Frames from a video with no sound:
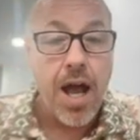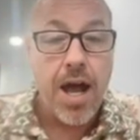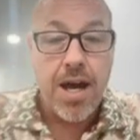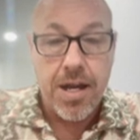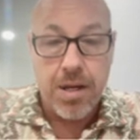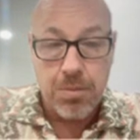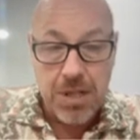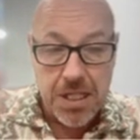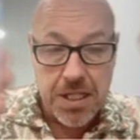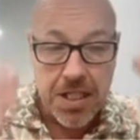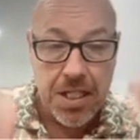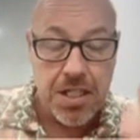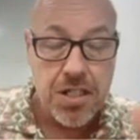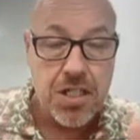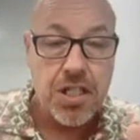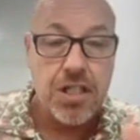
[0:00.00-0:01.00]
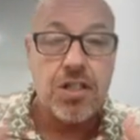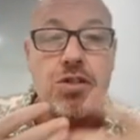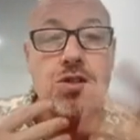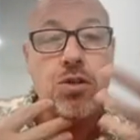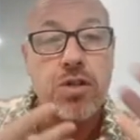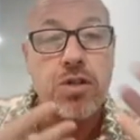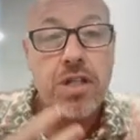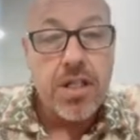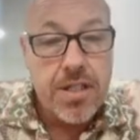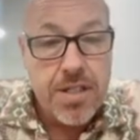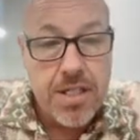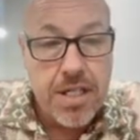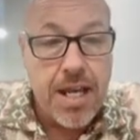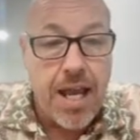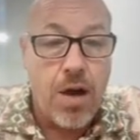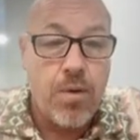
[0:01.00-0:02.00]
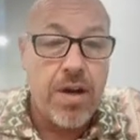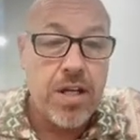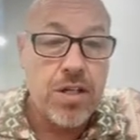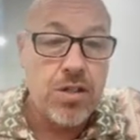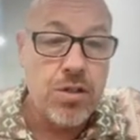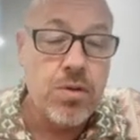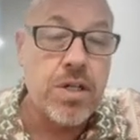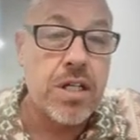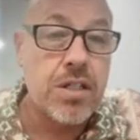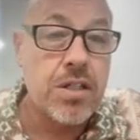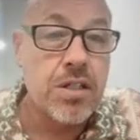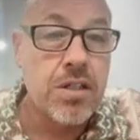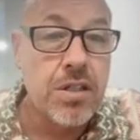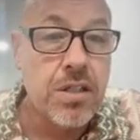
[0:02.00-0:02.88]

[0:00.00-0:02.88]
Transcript: I'm going to continue so you can see how I do it.